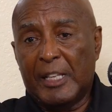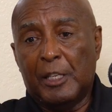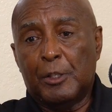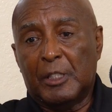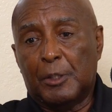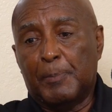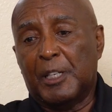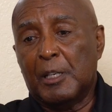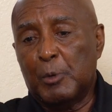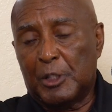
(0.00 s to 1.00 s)
I think you have to
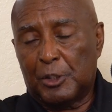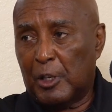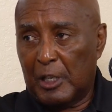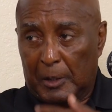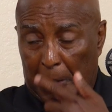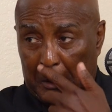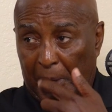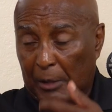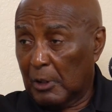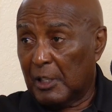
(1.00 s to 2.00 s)
begin with starting
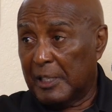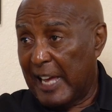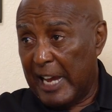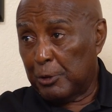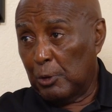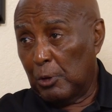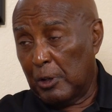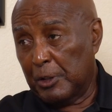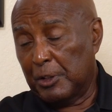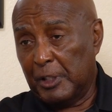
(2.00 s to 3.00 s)
about the national
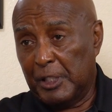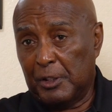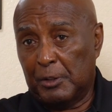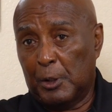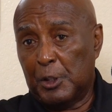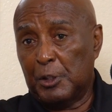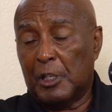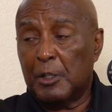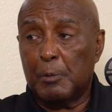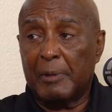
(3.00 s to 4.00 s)
organization. So there's
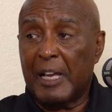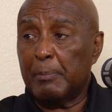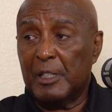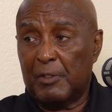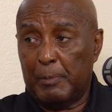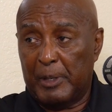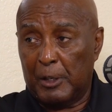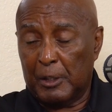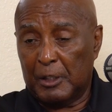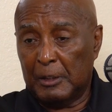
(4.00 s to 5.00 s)
100 Black Men of
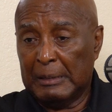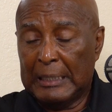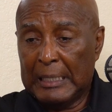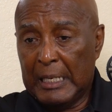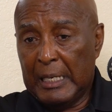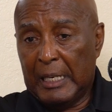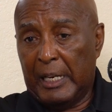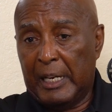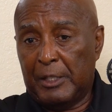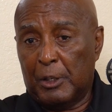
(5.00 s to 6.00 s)
America,
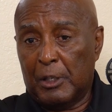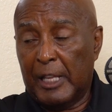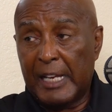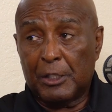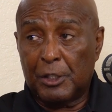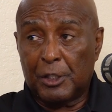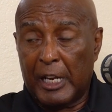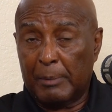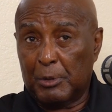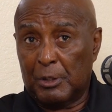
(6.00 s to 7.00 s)
and there are lots of
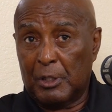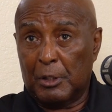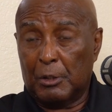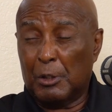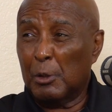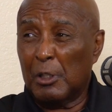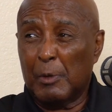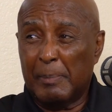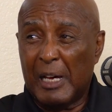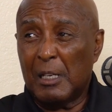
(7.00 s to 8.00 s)
chapters. There's a total of
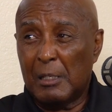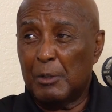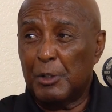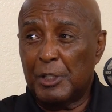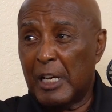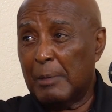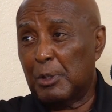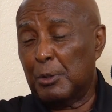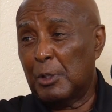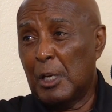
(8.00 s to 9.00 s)
about 100
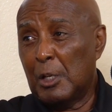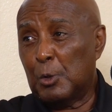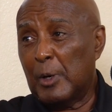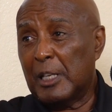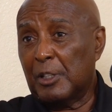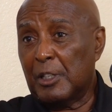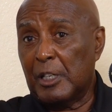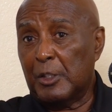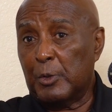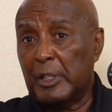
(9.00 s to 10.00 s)
chapters throughout the
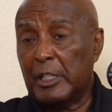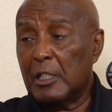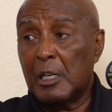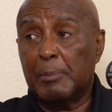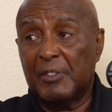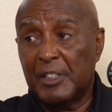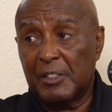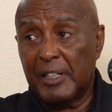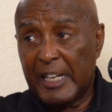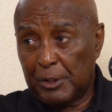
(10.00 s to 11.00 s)
country, and a couple of
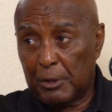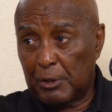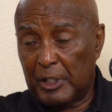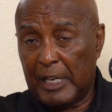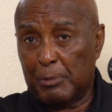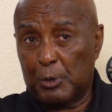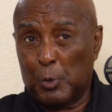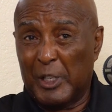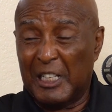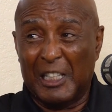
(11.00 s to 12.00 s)
international chapters,
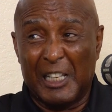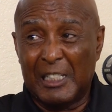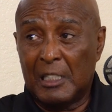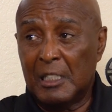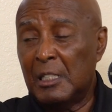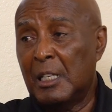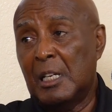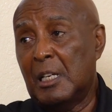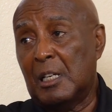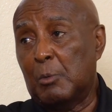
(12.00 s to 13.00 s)
one in London
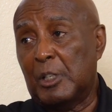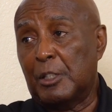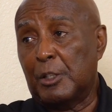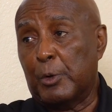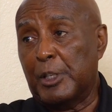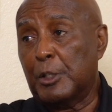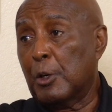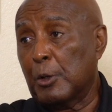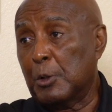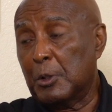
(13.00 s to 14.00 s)
and one in the Greek
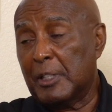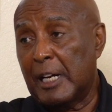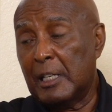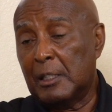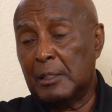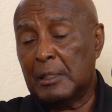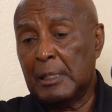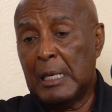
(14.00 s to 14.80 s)
Kirkos Islands.